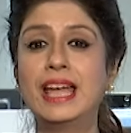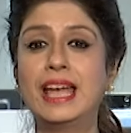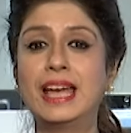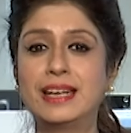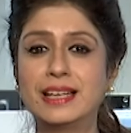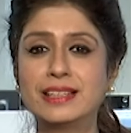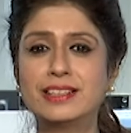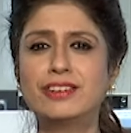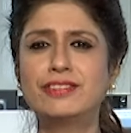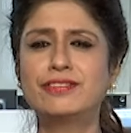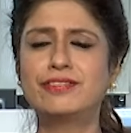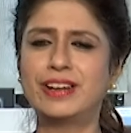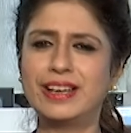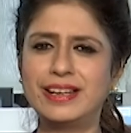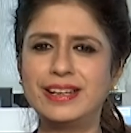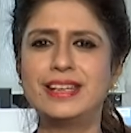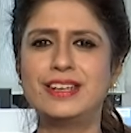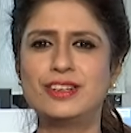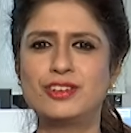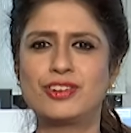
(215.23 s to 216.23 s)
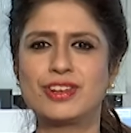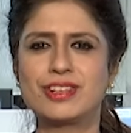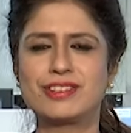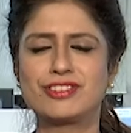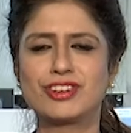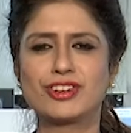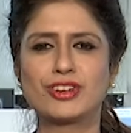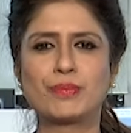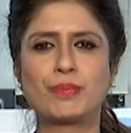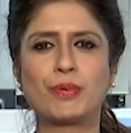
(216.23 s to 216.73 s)
Another very
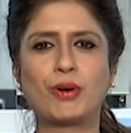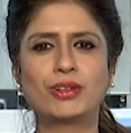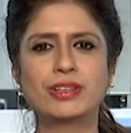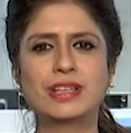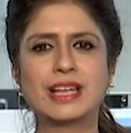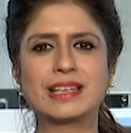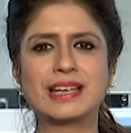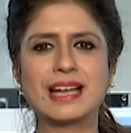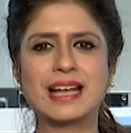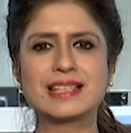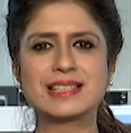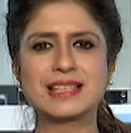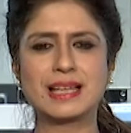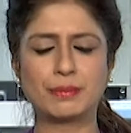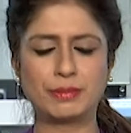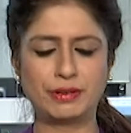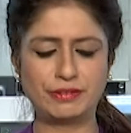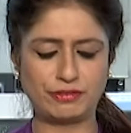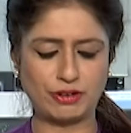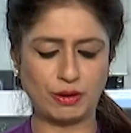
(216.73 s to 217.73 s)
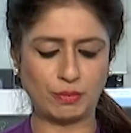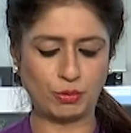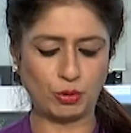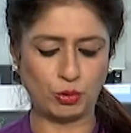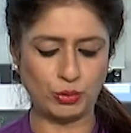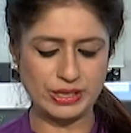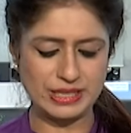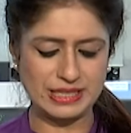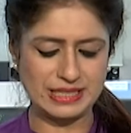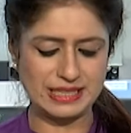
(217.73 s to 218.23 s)
interesting report that has come in from
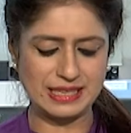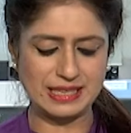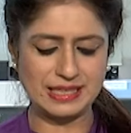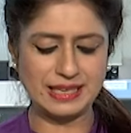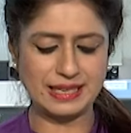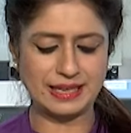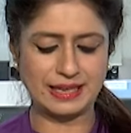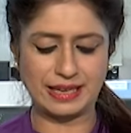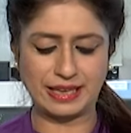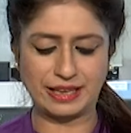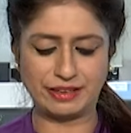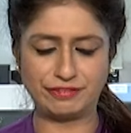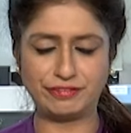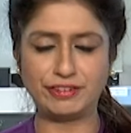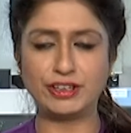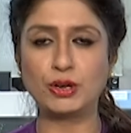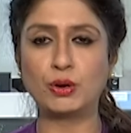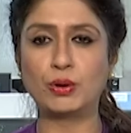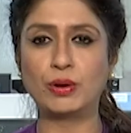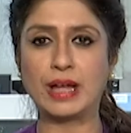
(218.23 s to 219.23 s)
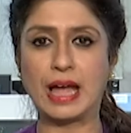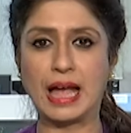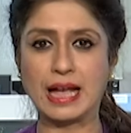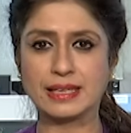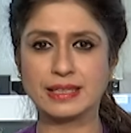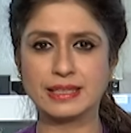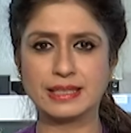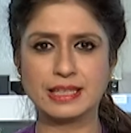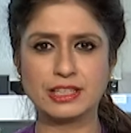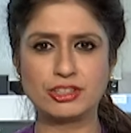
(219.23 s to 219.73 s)
OECD and FAO
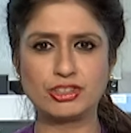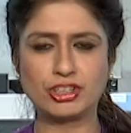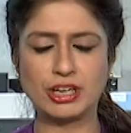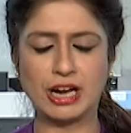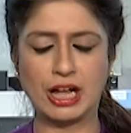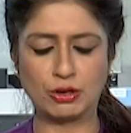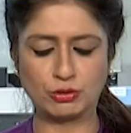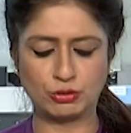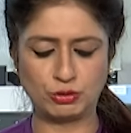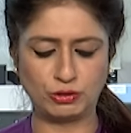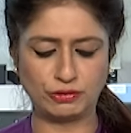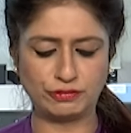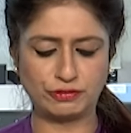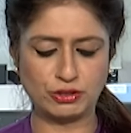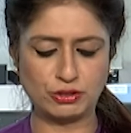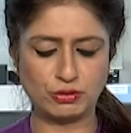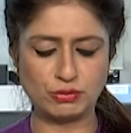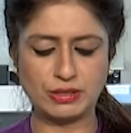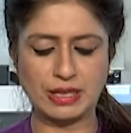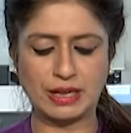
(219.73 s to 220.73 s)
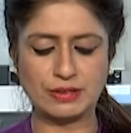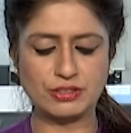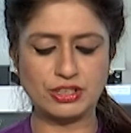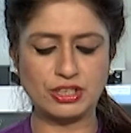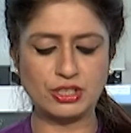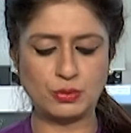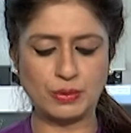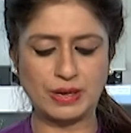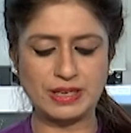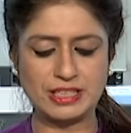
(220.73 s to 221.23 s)
Agriculture Outlook for
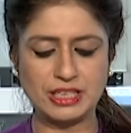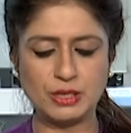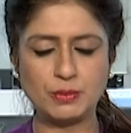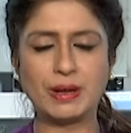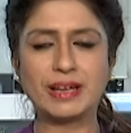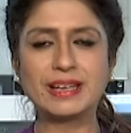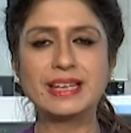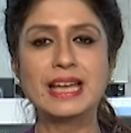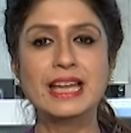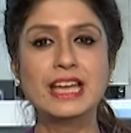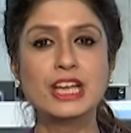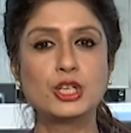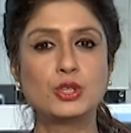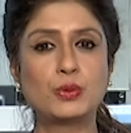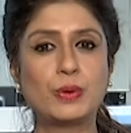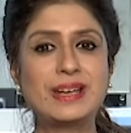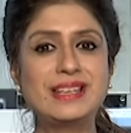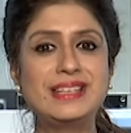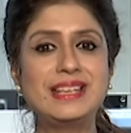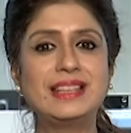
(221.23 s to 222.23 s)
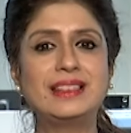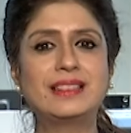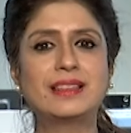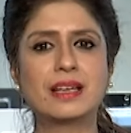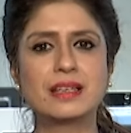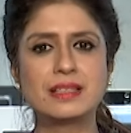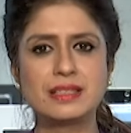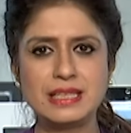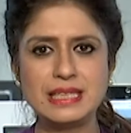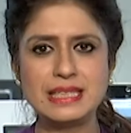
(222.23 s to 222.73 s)

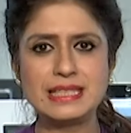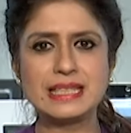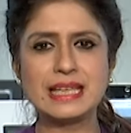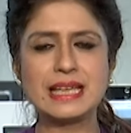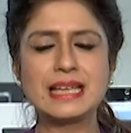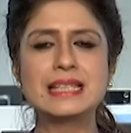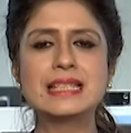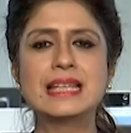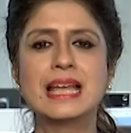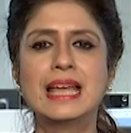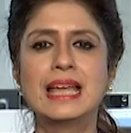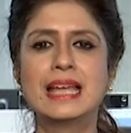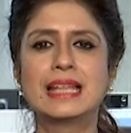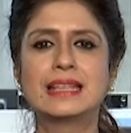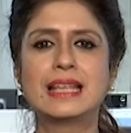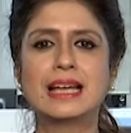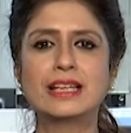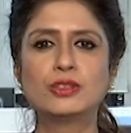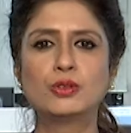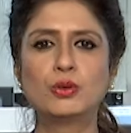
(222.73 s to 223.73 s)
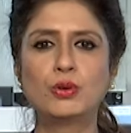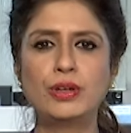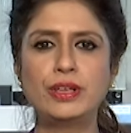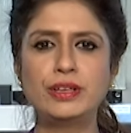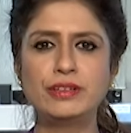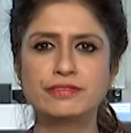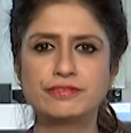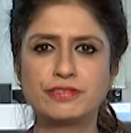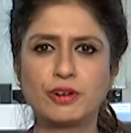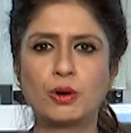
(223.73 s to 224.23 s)
2021-2030 says that
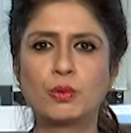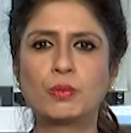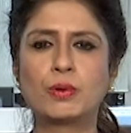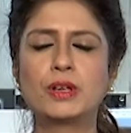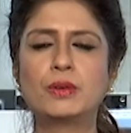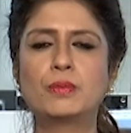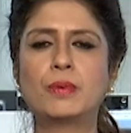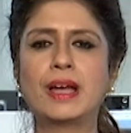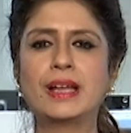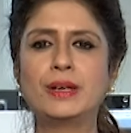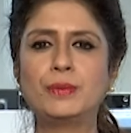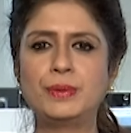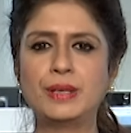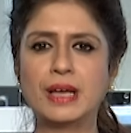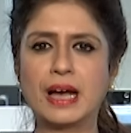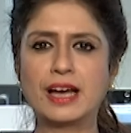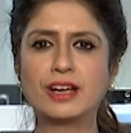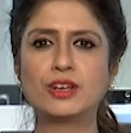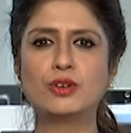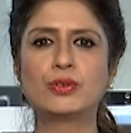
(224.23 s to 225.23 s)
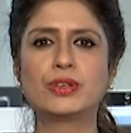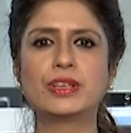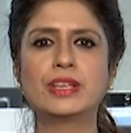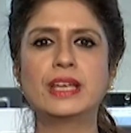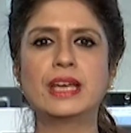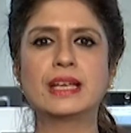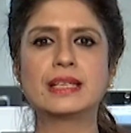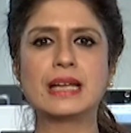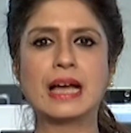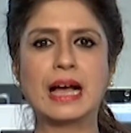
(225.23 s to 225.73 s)
going forward, while we are
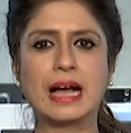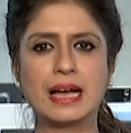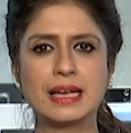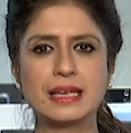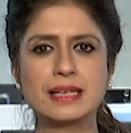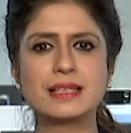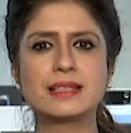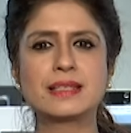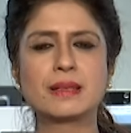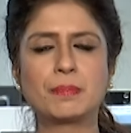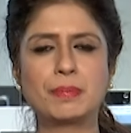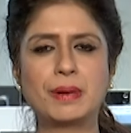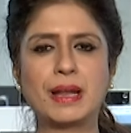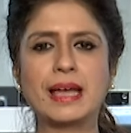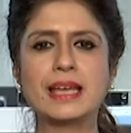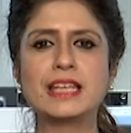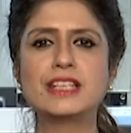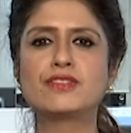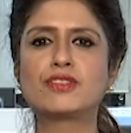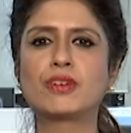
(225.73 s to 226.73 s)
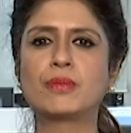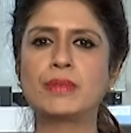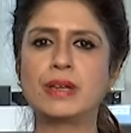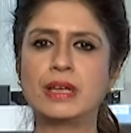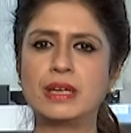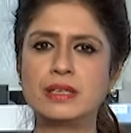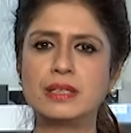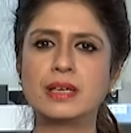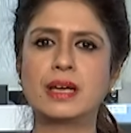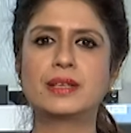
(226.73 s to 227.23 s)
looking at higher supplies from
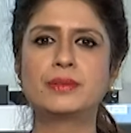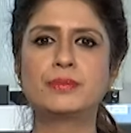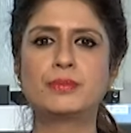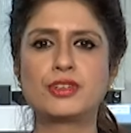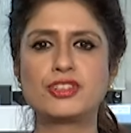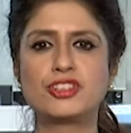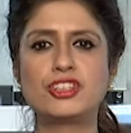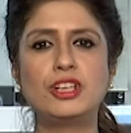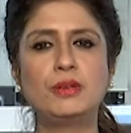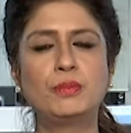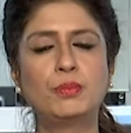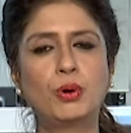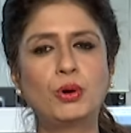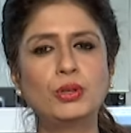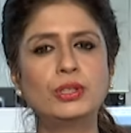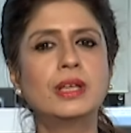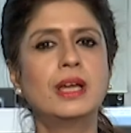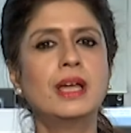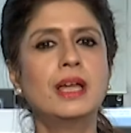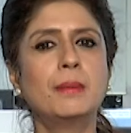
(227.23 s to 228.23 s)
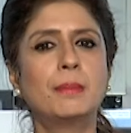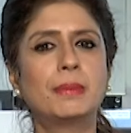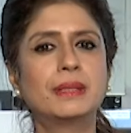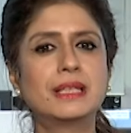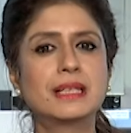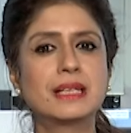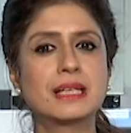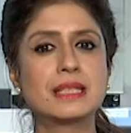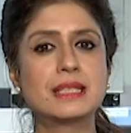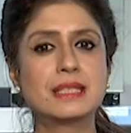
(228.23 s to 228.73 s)
India and Brazil both, but
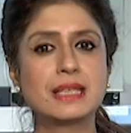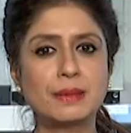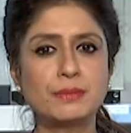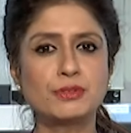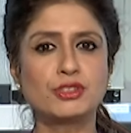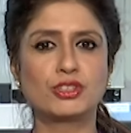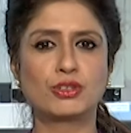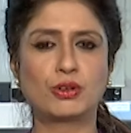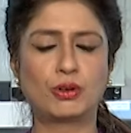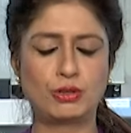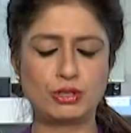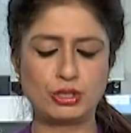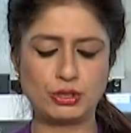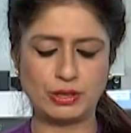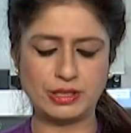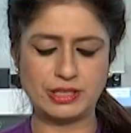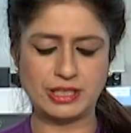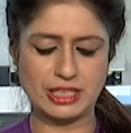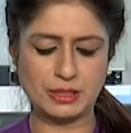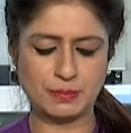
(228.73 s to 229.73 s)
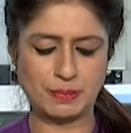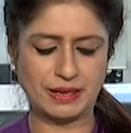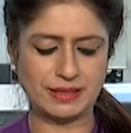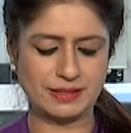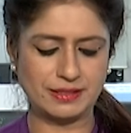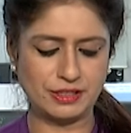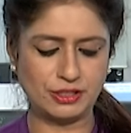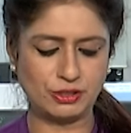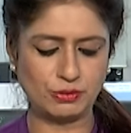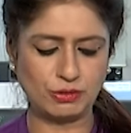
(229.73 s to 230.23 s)
the consumption also is
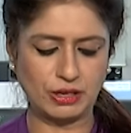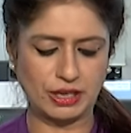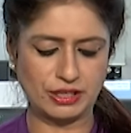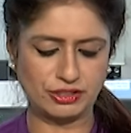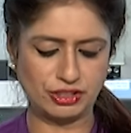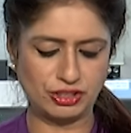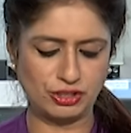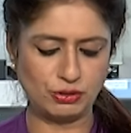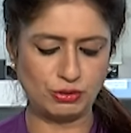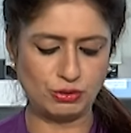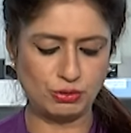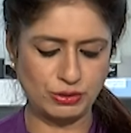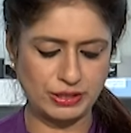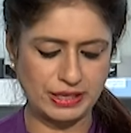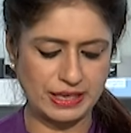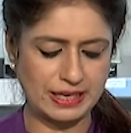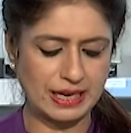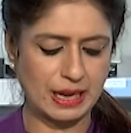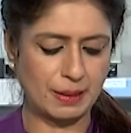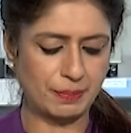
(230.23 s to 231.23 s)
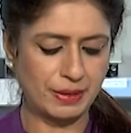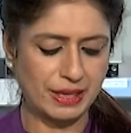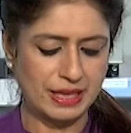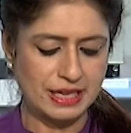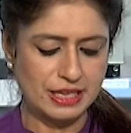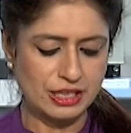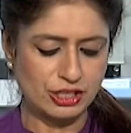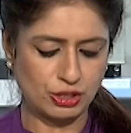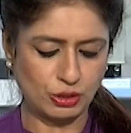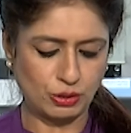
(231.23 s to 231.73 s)
expected to continue to gain up.
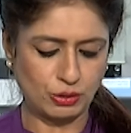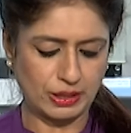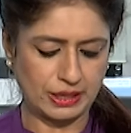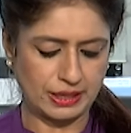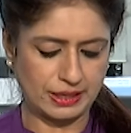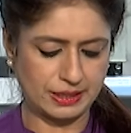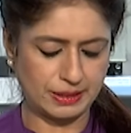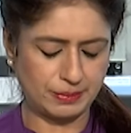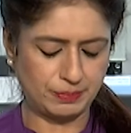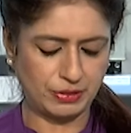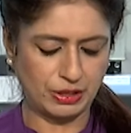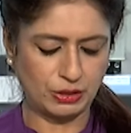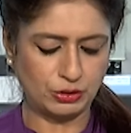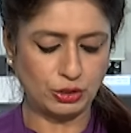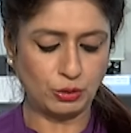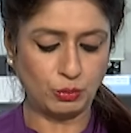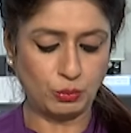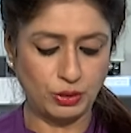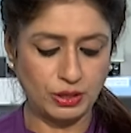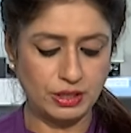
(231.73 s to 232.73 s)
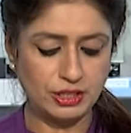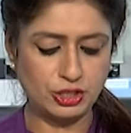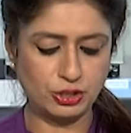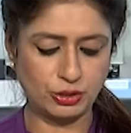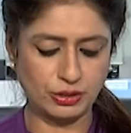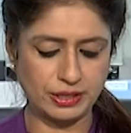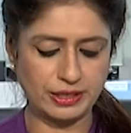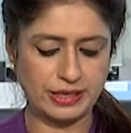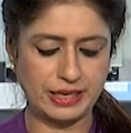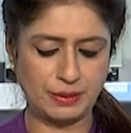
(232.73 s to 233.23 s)
So the world
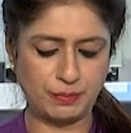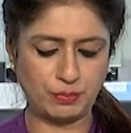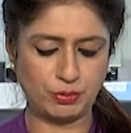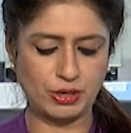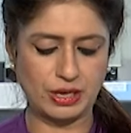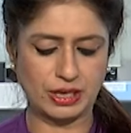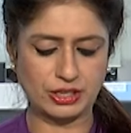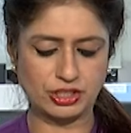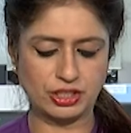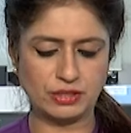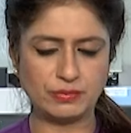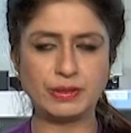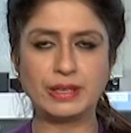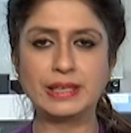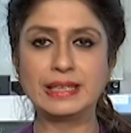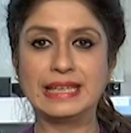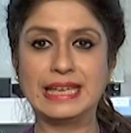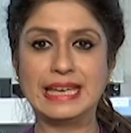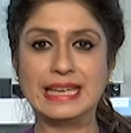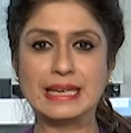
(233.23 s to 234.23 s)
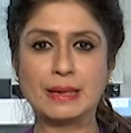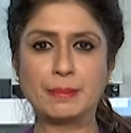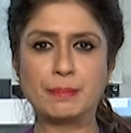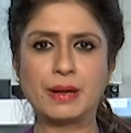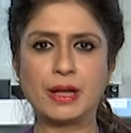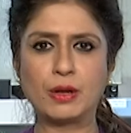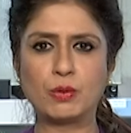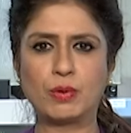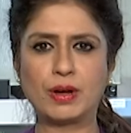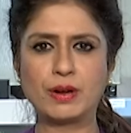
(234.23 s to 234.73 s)
sugarcane production will gain up
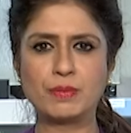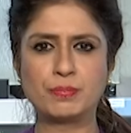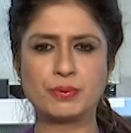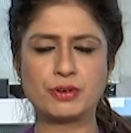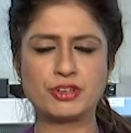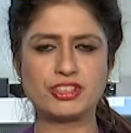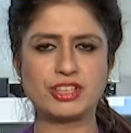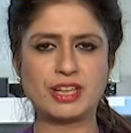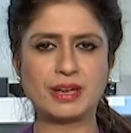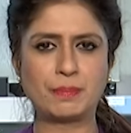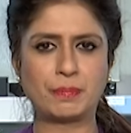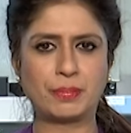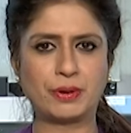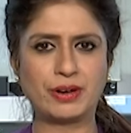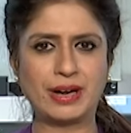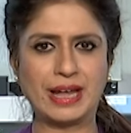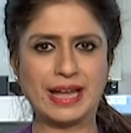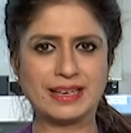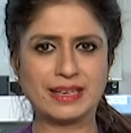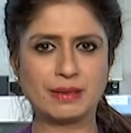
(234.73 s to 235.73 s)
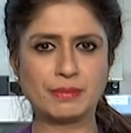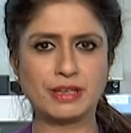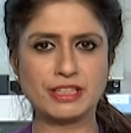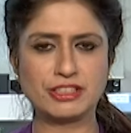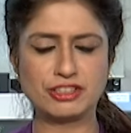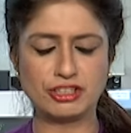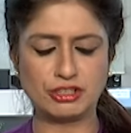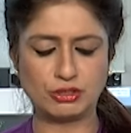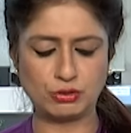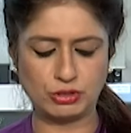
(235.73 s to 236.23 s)
by 1% per annum
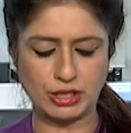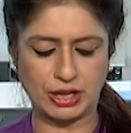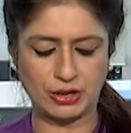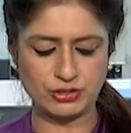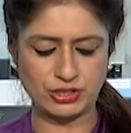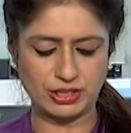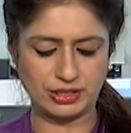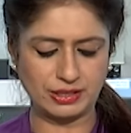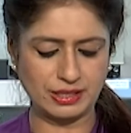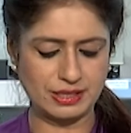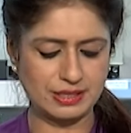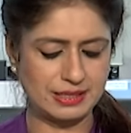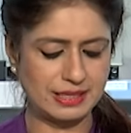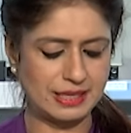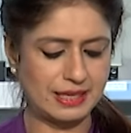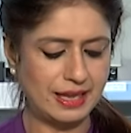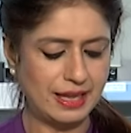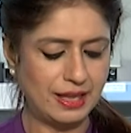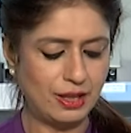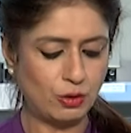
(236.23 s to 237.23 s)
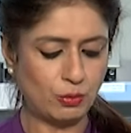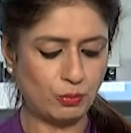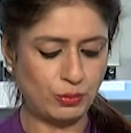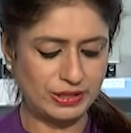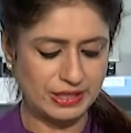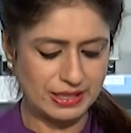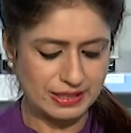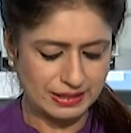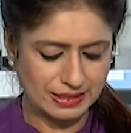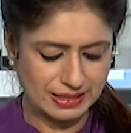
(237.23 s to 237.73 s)
until 2030.
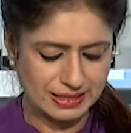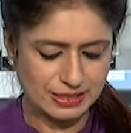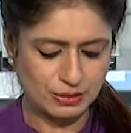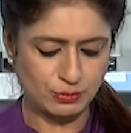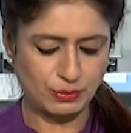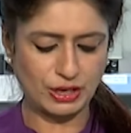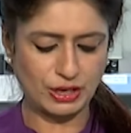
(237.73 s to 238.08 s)
Within this,